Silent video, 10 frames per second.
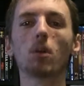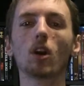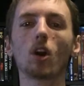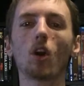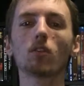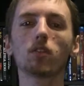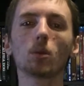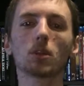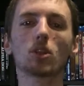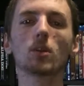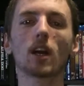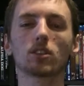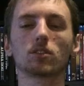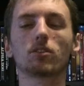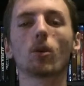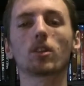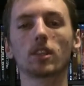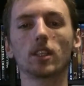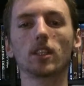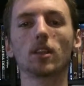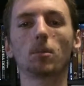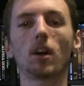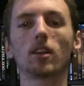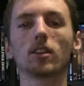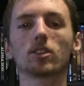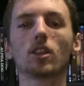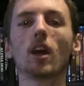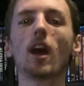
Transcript: but hopefully with 2014 upon us,